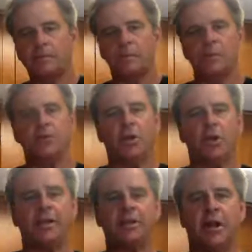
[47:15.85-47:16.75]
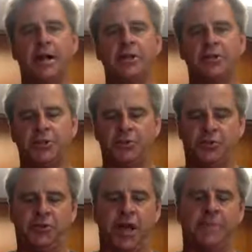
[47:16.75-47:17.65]
So I just
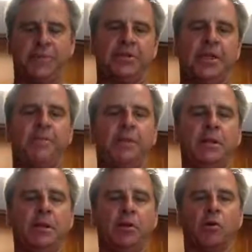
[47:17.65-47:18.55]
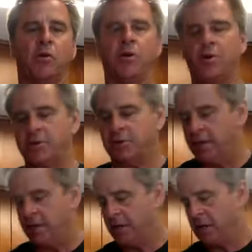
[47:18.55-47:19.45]
chop this up in little quarters.
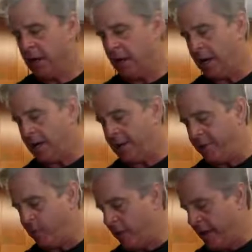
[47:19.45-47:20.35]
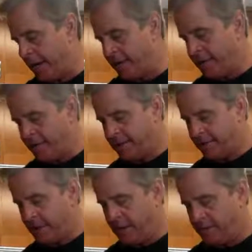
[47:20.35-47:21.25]
Another way,
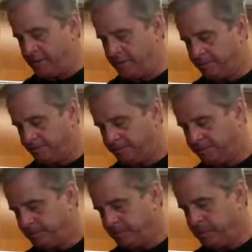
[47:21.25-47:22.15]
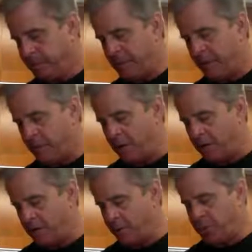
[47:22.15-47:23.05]
depending on what
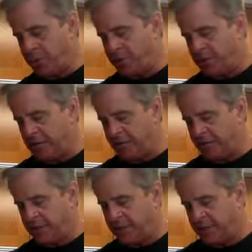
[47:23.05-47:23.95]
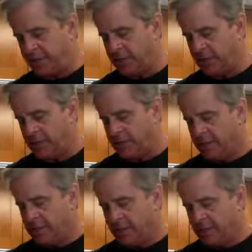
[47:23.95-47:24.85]
your presentation is,
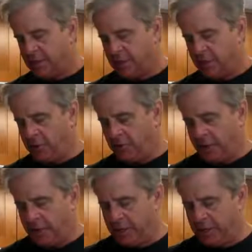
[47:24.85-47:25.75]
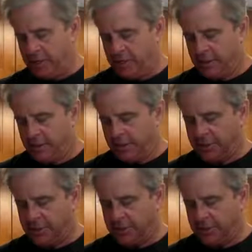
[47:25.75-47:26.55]
you could just